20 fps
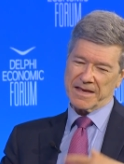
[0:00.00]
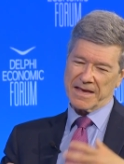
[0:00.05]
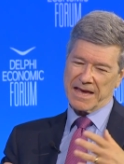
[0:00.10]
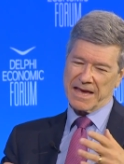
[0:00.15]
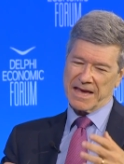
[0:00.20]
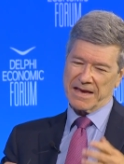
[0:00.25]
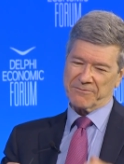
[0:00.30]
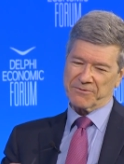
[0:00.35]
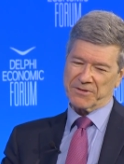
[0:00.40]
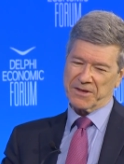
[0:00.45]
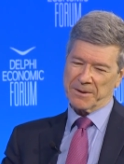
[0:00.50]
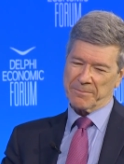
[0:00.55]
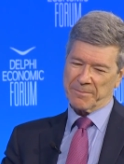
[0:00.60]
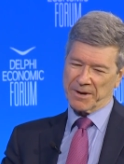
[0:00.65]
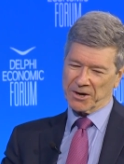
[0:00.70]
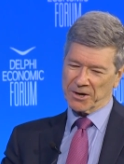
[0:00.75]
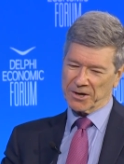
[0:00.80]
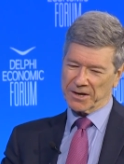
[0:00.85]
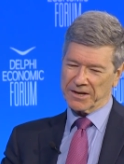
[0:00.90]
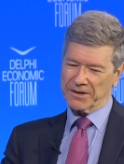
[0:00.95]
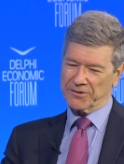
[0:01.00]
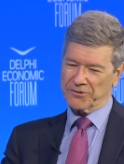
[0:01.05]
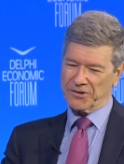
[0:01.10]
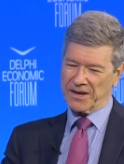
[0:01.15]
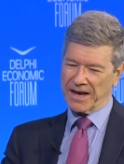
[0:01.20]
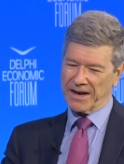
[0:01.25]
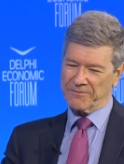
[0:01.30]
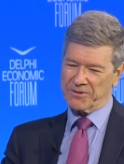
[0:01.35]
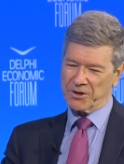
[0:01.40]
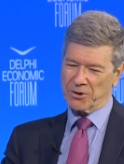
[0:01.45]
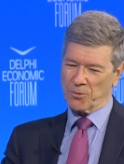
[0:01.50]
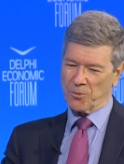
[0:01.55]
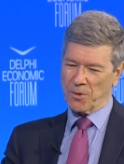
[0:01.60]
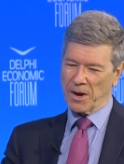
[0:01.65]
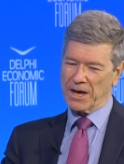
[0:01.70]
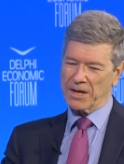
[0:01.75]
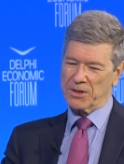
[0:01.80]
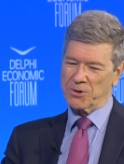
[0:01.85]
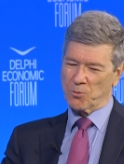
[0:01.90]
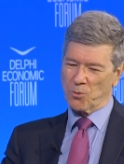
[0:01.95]
If the Americans have their
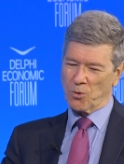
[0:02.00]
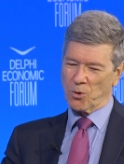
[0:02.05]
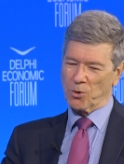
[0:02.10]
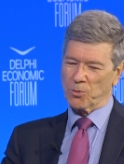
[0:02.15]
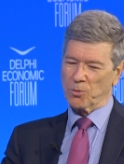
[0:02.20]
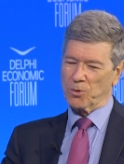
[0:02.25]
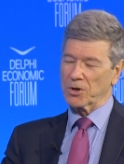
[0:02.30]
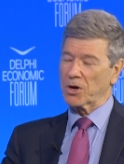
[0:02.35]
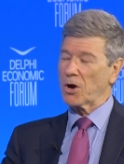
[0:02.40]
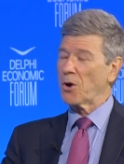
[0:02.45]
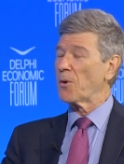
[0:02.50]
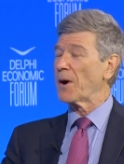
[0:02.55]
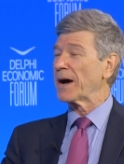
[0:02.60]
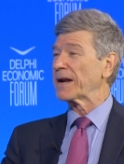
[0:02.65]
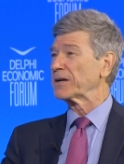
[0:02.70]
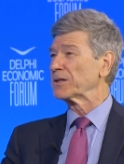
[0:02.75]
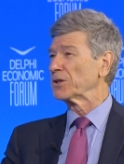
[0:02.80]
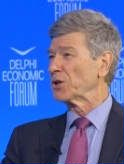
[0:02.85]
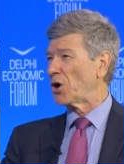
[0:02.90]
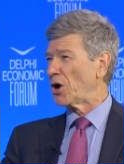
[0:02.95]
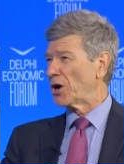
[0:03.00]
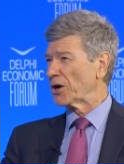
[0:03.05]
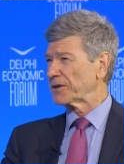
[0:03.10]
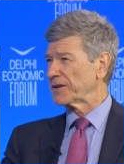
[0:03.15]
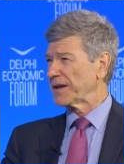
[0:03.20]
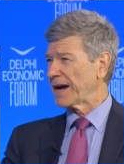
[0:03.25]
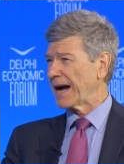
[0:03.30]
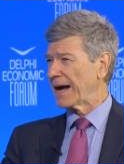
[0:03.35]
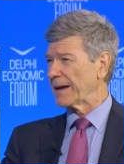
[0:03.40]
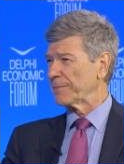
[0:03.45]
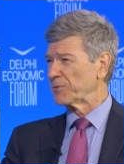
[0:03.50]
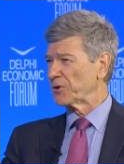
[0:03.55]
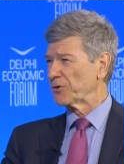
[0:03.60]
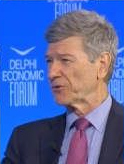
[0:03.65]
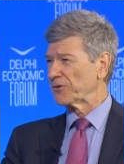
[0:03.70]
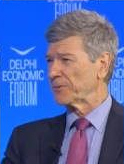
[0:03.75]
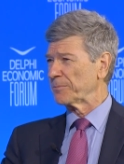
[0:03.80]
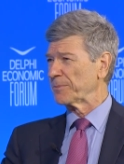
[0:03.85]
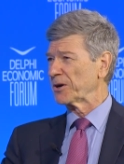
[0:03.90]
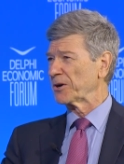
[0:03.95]
way, the war will go on a long time
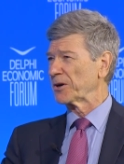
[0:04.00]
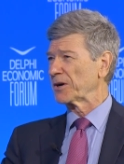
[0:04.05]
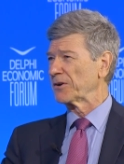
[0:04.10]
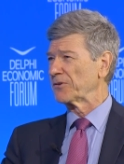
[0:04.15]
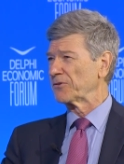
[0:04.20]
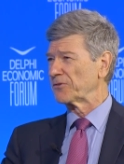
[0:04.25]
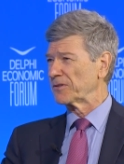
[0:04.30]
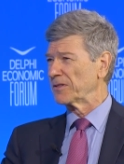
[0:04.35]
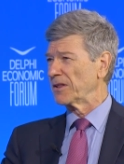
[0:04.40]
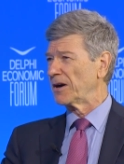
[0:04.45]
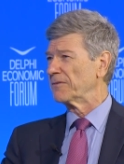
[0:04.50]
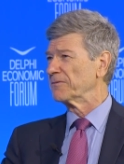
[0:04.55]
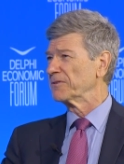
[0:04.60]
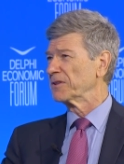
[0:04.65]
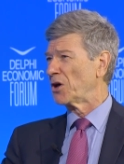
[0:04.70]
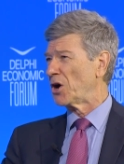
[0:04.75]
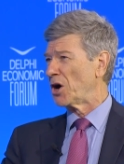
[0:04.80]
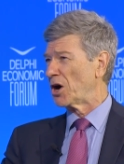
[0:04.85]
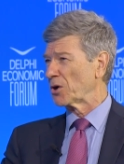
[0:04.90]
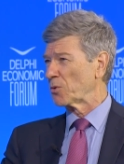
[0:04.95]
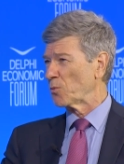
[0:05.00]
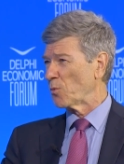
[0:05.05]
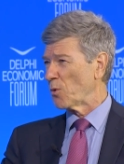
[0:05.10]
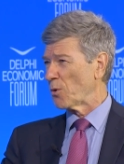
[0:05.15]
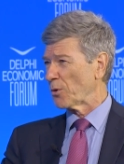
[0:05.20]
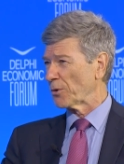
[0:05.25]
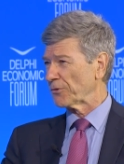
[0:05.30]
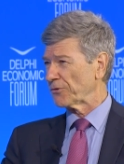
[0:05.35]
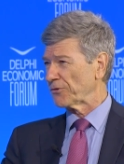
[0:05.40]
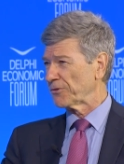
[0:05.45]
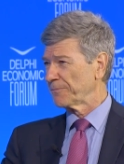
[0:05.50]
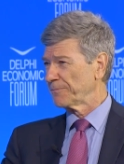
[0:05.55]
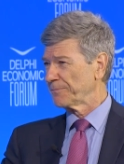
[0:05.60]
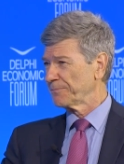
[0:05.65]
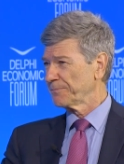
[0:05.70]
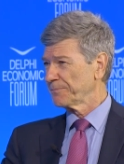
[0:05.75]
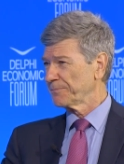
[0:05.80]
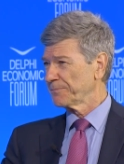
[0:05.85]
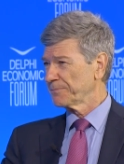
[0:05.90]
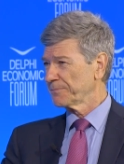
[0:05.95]
because Americans love long wars.
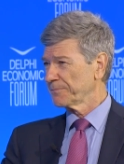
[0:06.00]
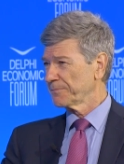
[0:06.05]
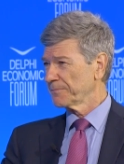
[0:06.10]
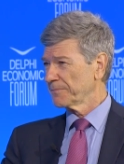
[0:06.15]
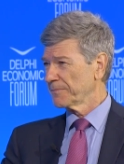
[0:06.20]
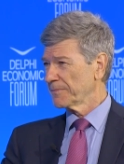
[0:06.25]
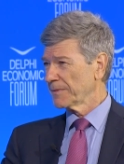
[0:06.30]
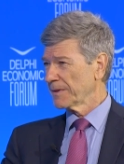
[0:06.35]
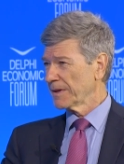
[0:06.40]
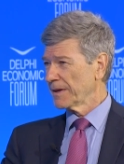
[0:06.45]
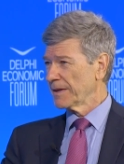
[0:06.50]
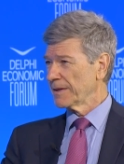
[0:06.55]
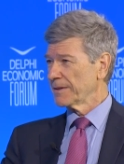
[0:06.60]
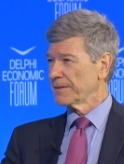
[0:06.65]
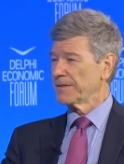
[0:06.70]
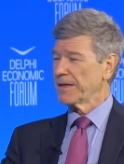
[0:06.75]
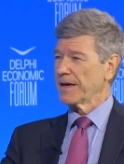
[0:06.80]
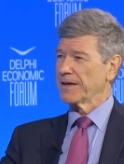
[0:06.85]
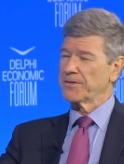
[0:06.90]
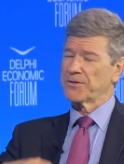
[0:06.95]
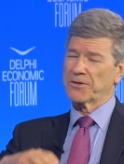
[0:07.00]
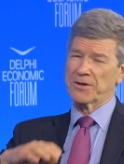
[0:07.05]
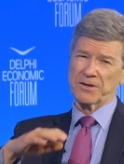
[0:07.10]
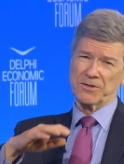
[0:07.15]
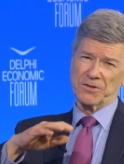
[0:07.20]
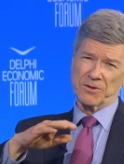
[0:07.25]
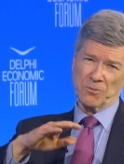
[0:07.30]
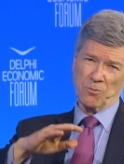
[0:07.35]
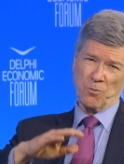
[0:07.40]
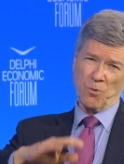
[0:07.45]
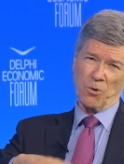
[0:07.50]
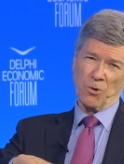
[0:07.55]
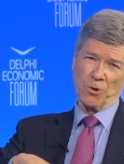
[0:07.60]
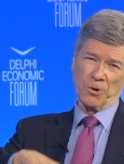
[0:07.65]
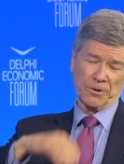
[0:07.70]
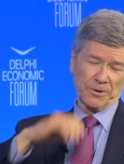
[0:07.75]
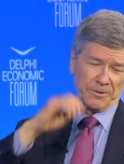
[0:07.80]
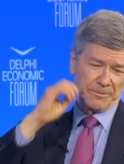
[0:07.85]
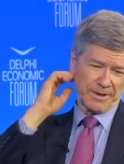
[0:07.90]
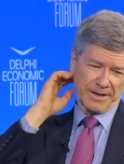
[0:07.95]
They think the
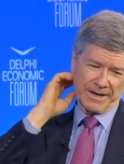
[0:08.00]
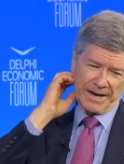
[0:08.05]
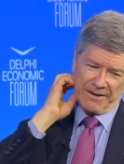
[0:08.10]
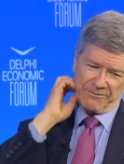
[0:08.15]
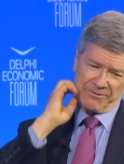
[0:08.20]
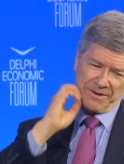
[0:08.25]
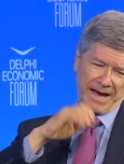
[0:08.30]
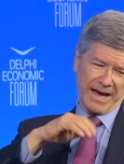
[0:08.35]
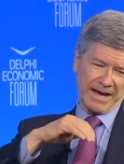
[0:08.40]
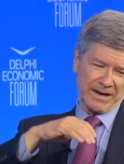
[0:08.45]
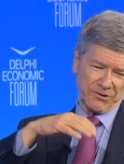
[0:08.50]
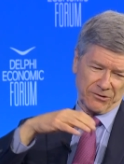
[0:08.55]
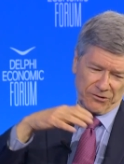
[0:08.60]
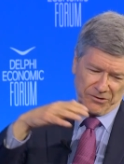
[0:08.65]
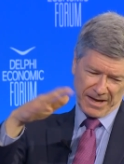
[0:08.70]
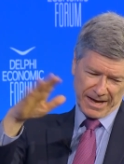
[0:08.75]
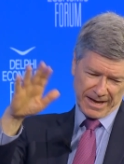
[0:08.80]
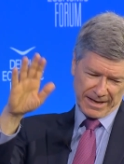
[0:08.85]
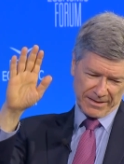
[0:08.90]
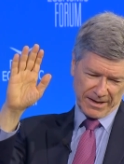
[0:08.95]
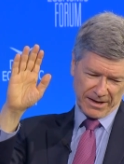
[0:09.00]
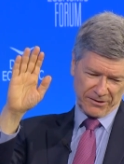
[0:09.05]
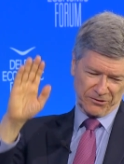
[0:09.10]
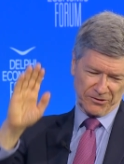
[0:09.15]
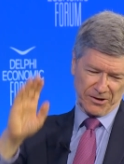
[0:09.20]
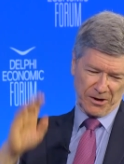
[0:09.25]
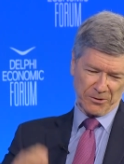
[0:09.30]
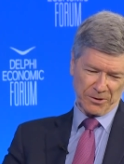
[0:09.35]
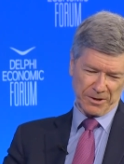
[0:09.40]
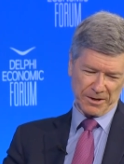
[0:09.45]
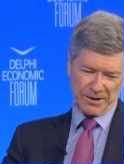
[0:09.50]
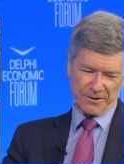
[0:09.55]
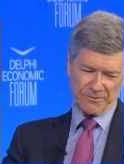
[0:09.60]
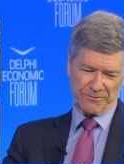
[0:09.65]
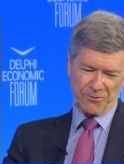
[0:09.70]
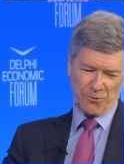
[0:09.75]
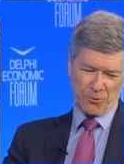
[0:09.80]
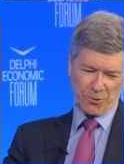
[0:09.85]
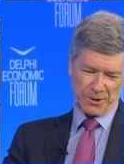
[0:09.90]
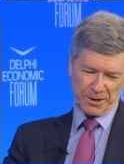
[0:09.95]
war in Afghanistan, they started it
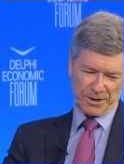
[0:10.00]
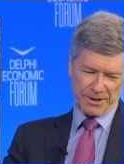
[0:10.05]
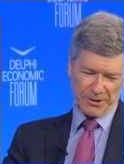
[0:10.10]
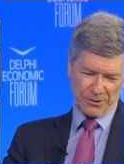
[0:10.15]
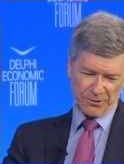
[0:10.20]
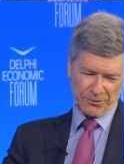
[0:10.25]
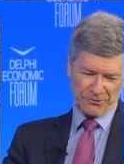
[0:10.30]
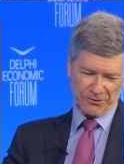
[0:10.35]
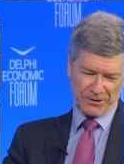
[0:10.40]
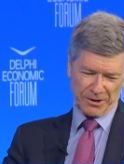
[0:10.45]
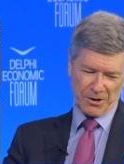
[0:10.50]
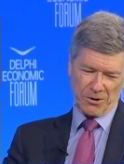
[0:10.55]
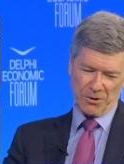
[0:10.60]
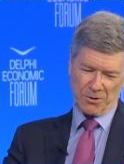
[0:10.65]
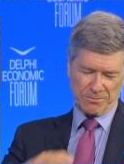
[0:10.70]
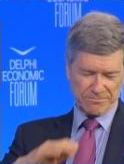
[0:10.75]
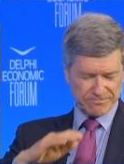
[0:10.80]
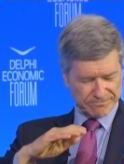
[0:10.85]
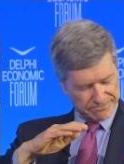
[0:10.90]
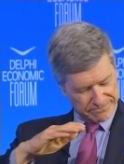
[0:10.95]
40 years ago,